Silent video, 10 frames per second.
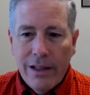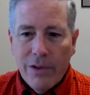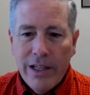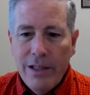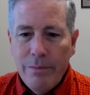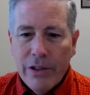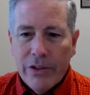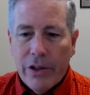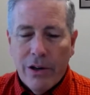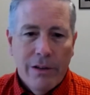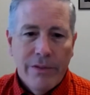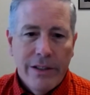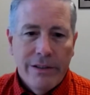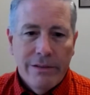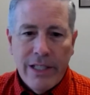Randy billed
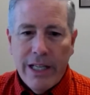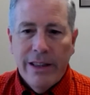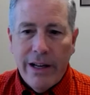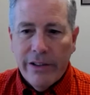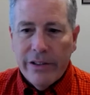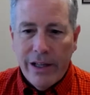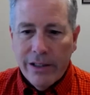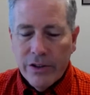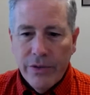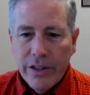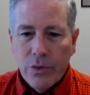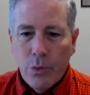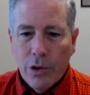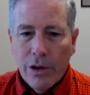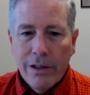Arvin $10,000 for this
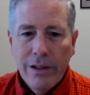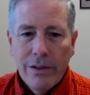work.